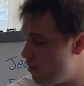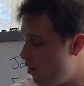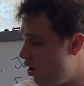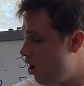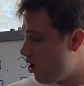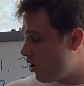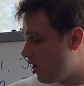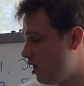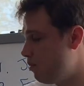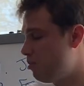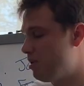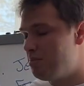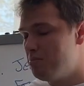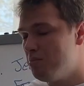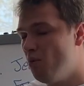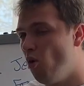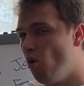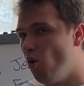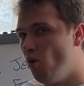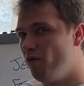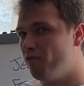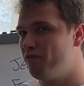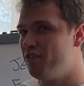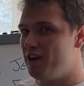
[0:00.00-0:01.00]
are going to be
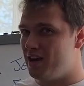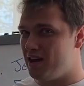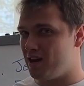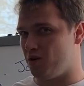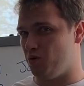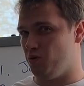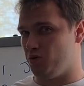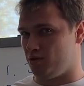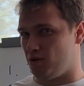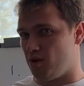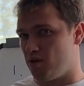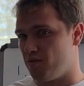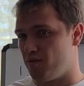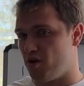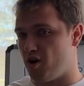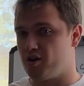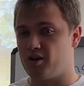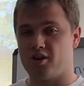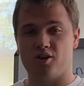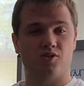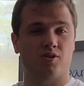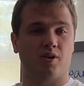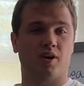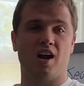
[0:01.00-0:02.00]
more vehicles on the road
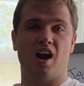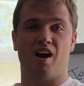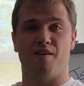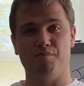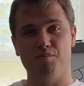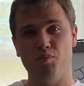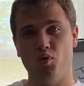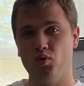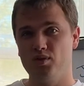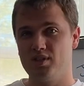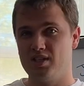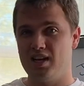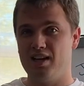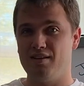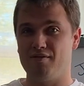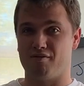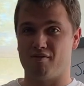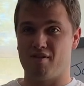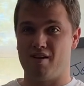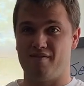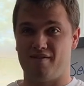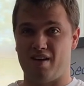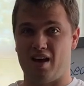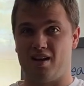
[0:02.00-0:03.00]
because you're going to have more
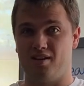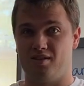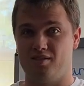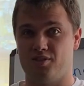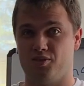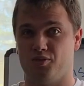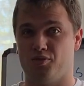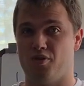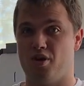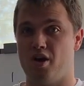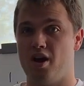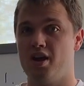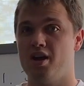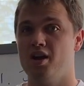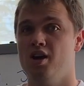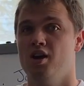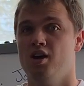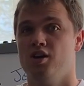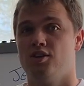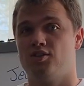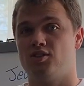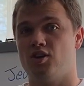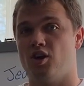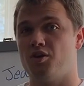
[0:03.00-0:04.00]
delivery vans, all right?
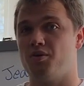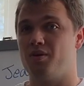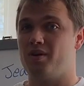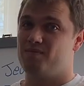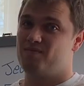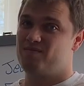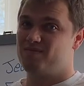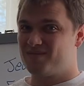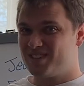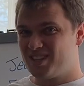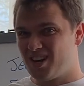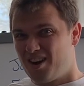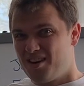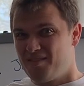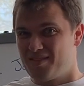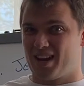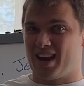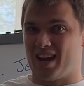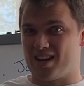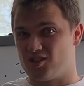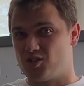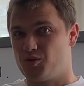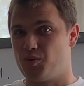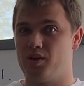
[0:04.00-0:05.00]
So it's kind of a
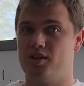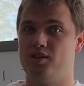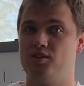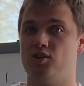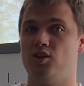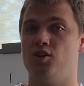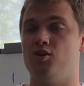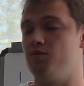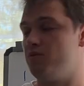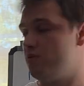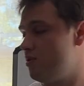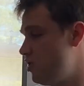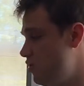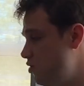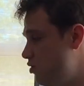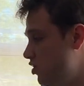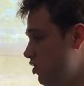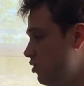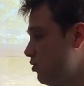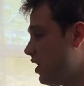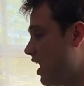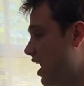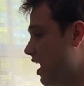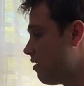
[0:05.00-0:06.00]
catch-22. You do
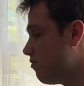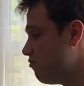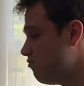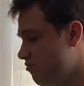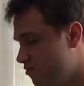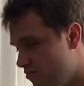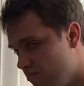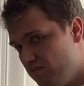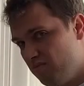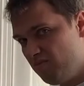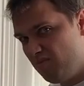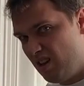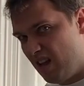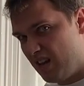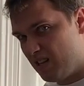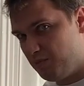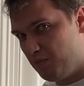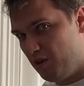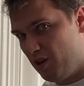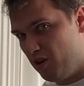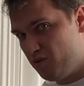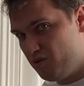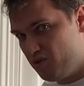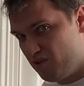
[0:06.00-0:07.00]
get less
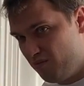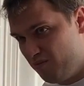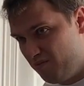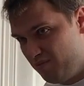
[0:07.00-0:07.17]
pollution,